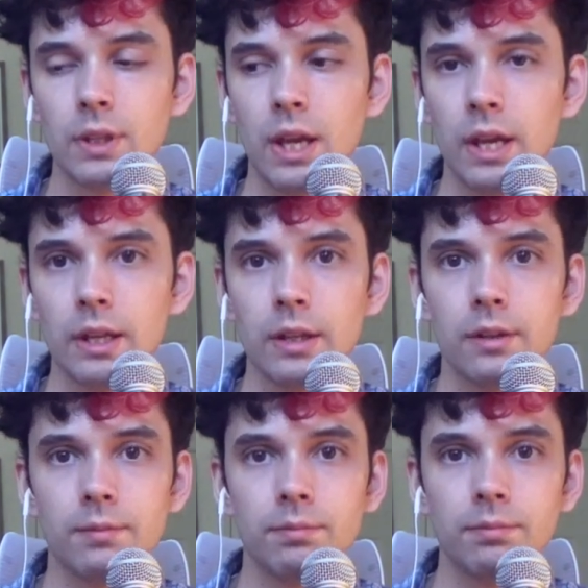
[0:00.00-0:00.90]
and
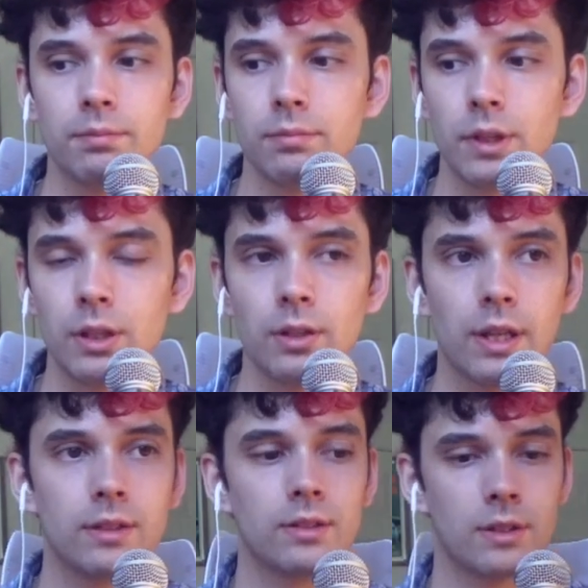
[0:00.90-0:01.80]
all
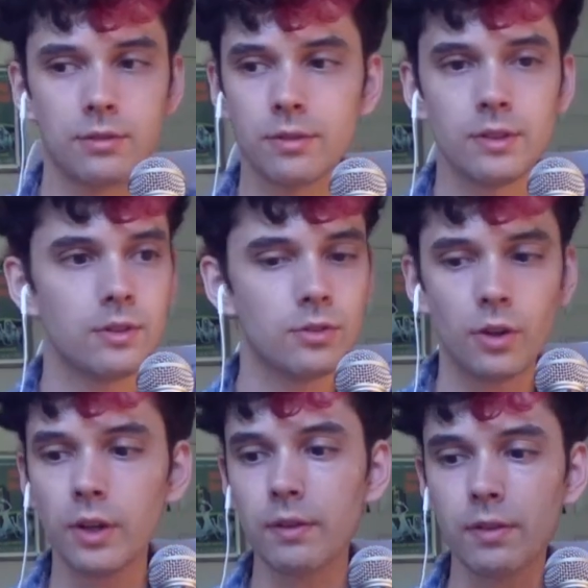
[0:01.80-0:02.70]
that stuff.
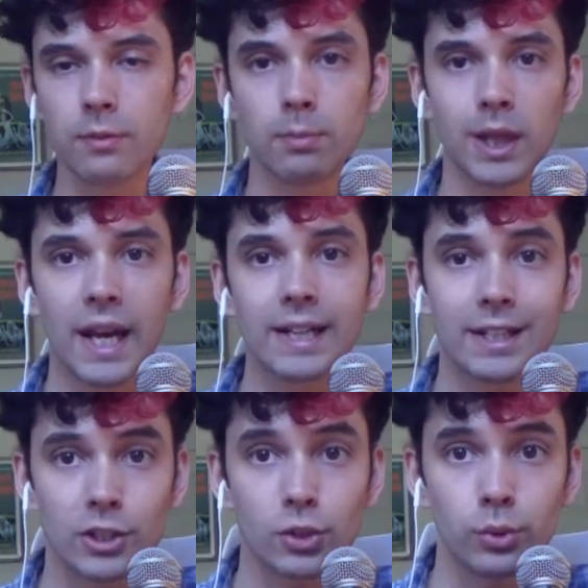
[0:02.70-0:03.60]
Sorry if this
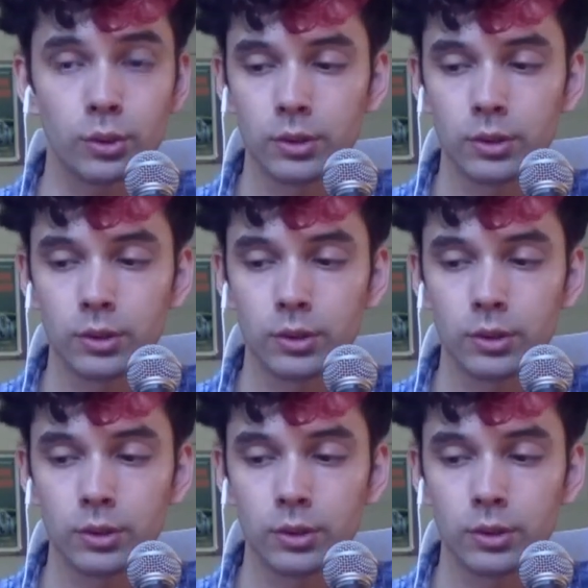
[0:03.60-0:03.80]
blinded you.